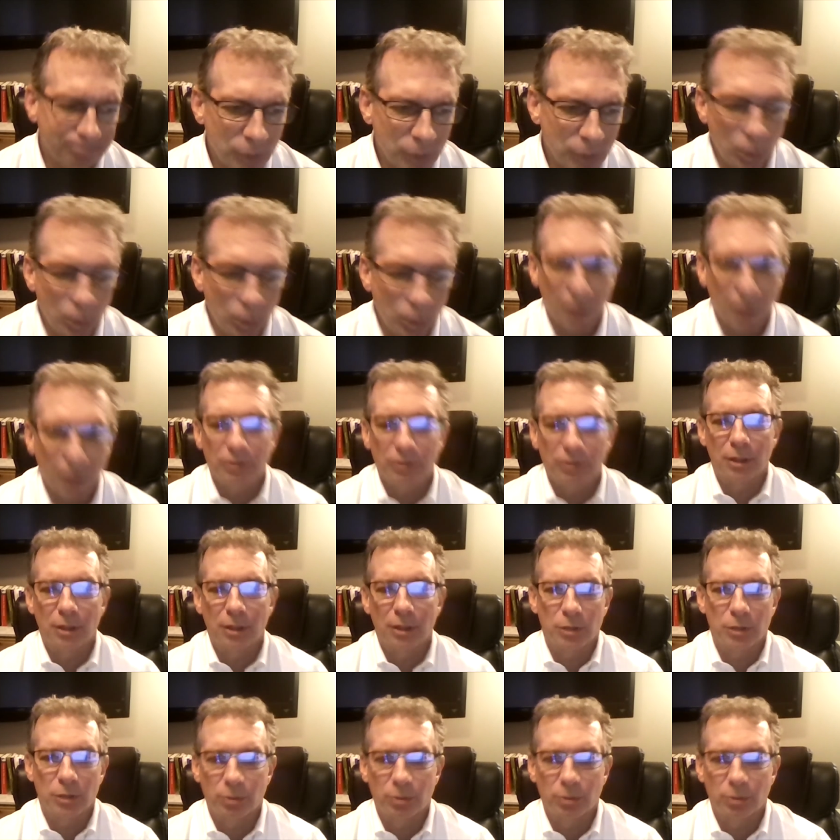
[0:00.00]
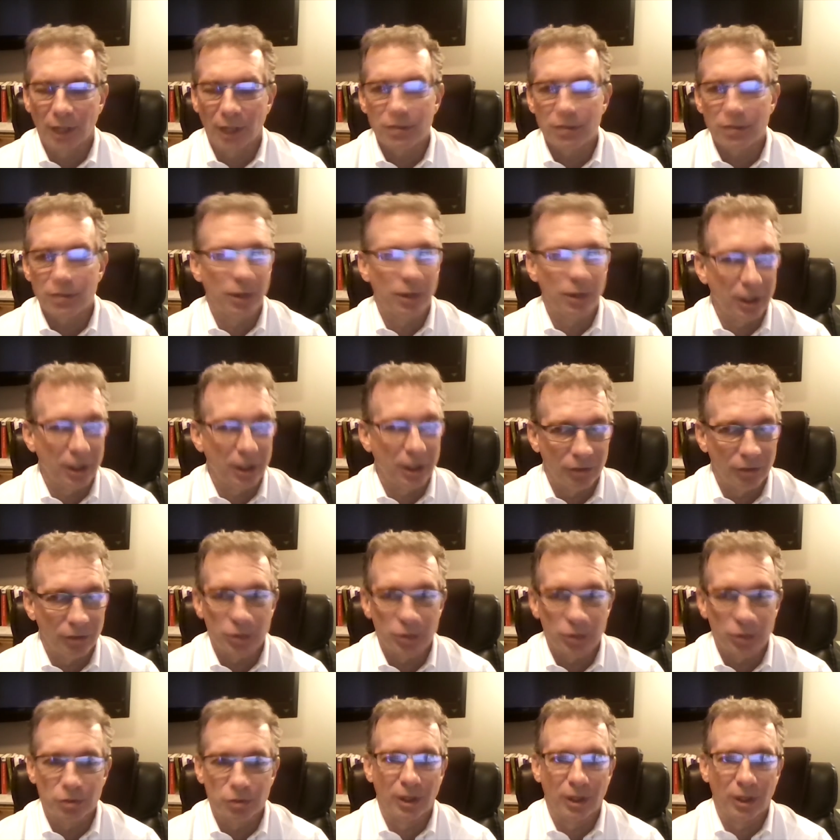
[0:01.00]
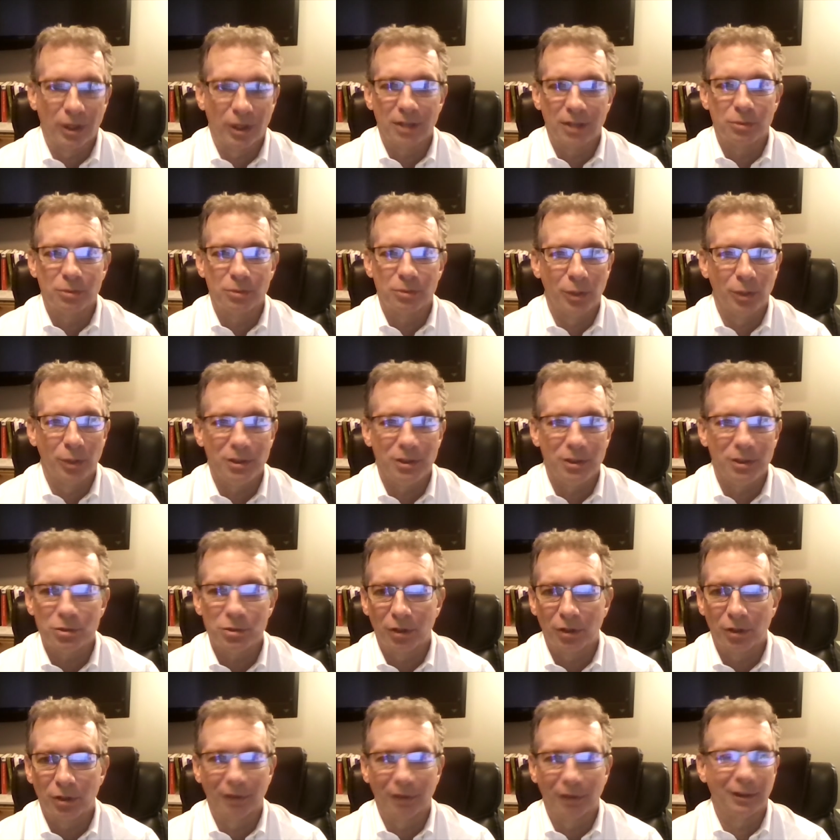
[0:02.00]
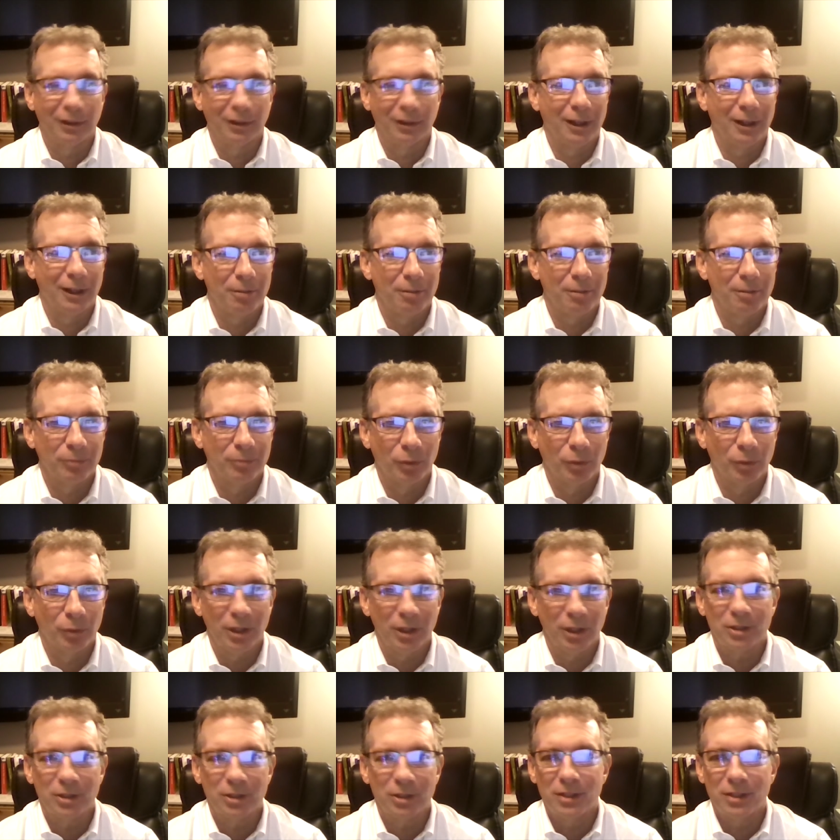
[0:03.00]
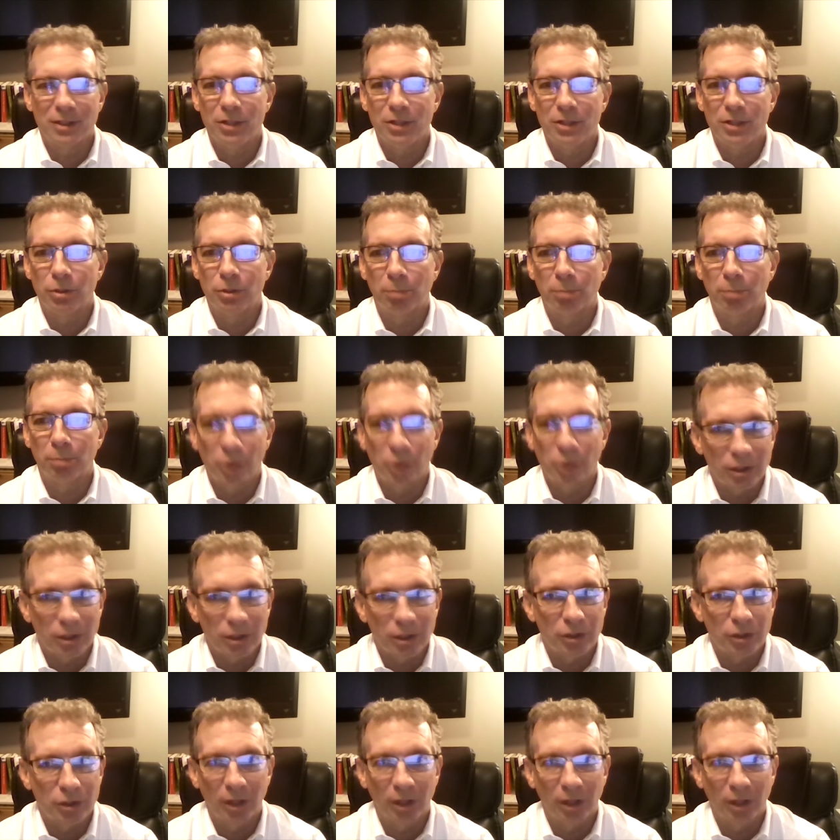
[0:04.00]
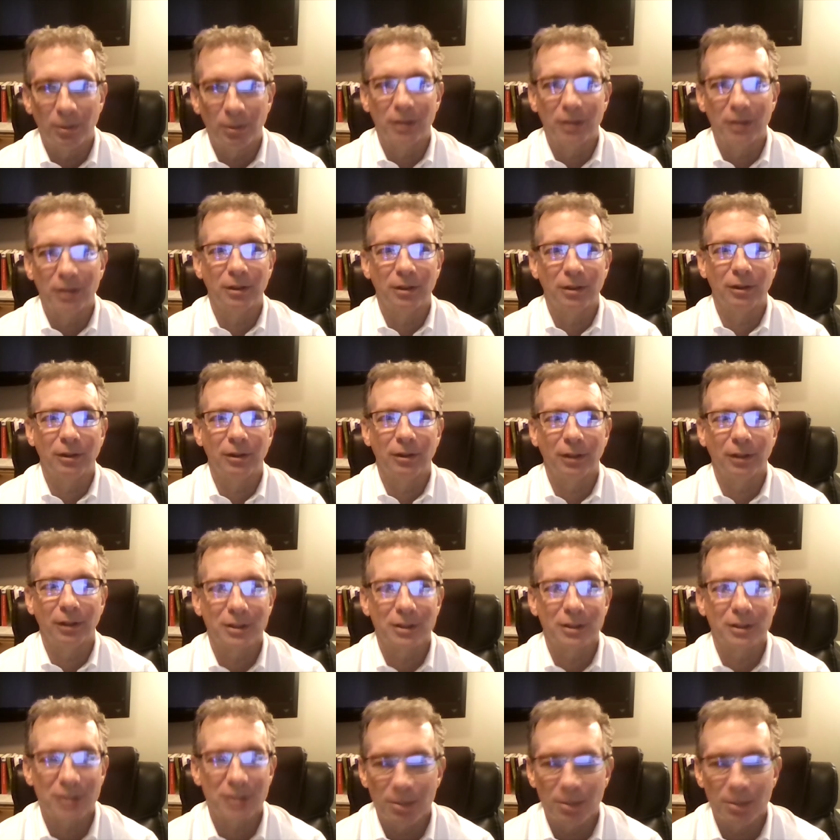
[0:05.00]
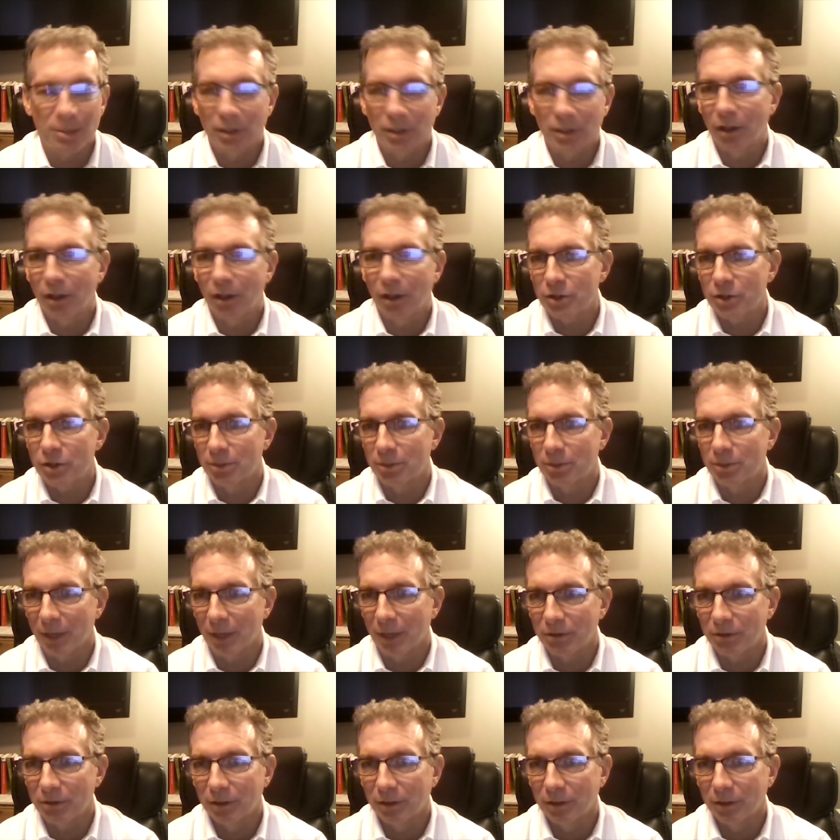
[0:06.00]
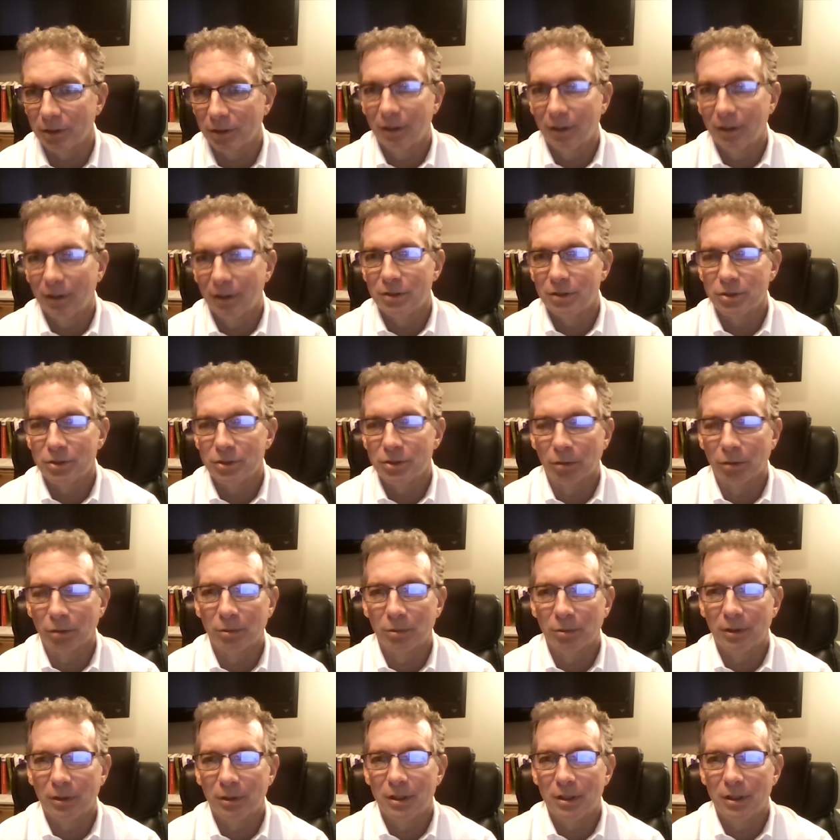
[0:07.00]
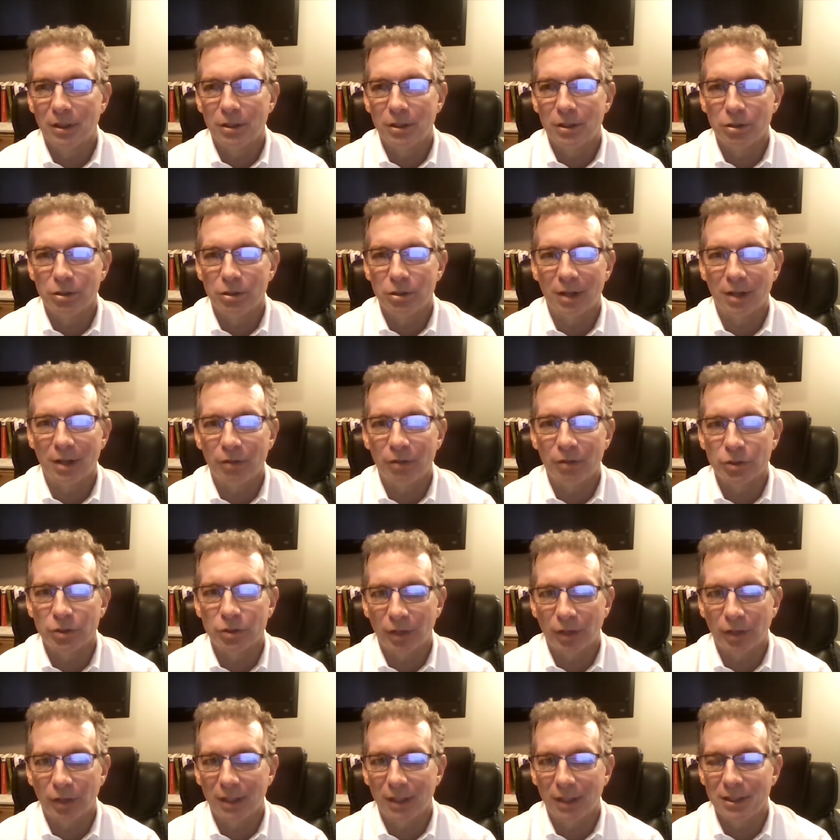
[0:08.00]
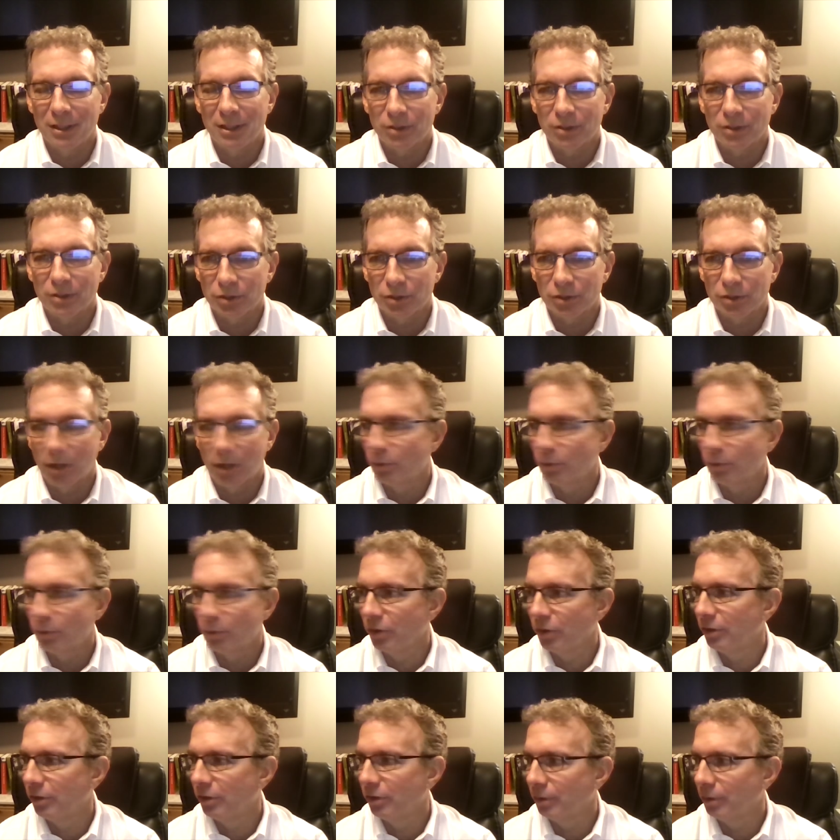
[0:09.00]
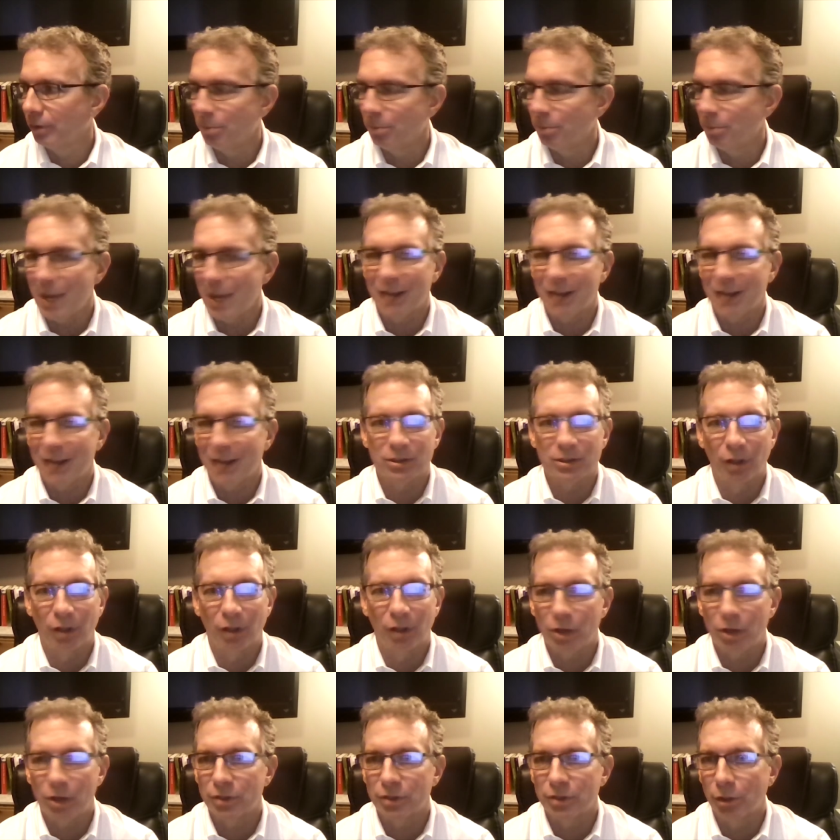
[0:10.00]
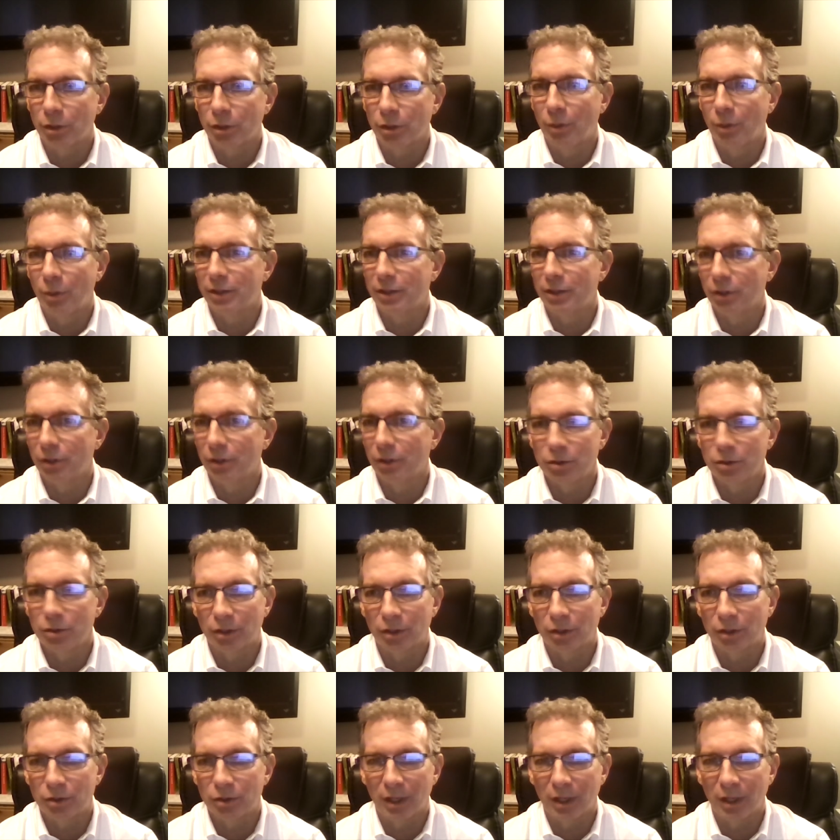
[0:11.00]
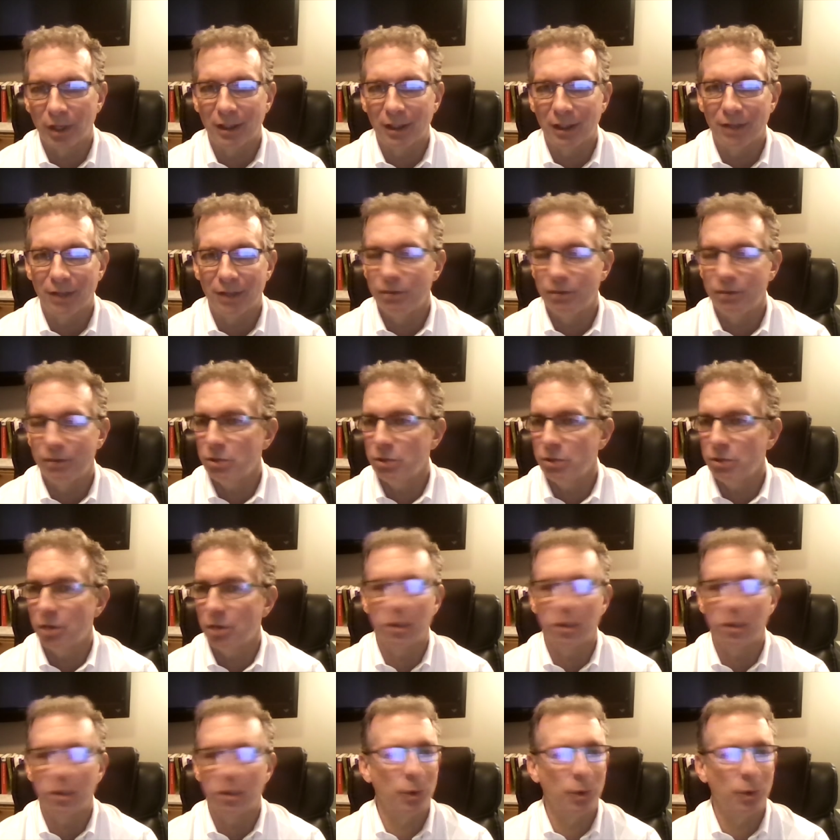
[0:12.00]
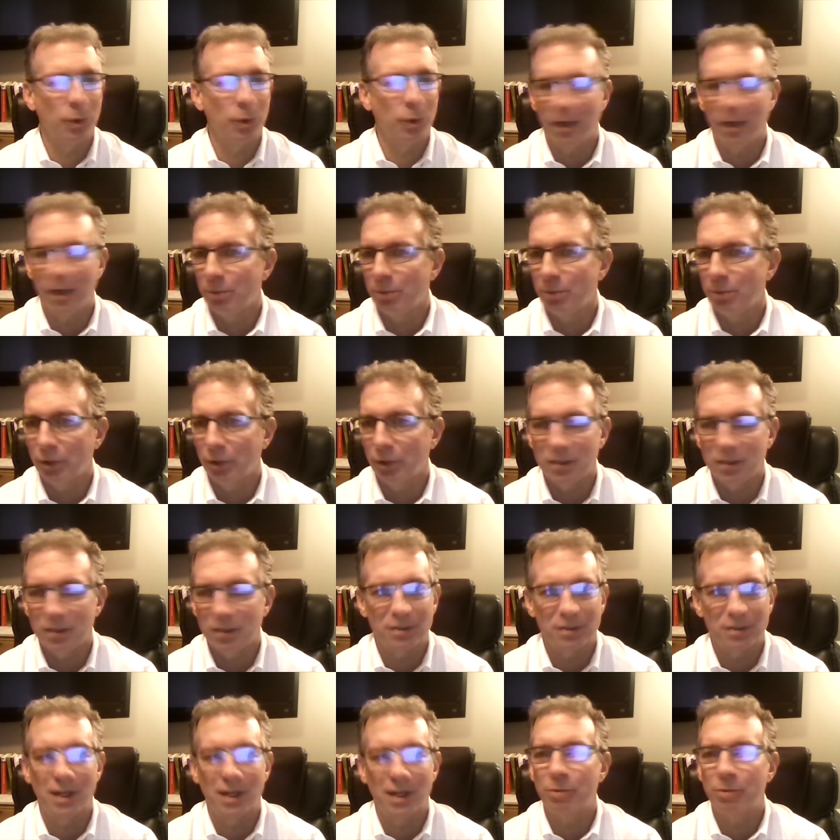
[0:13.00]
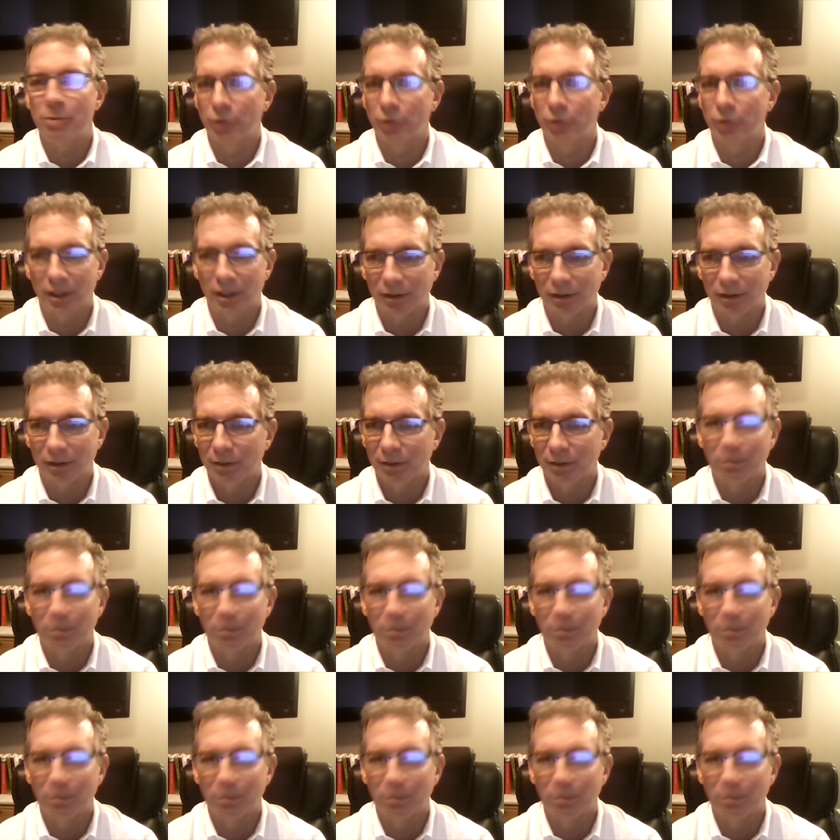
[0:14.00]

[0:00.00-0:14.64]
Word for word: Well, and as it relates to an individual trade, it's when you start, when it exceeds your predetermined accepted loss amount. So every trade needs to start with a max loss that you're willing to lose on a trade. If you don't know what that number is, stop trading.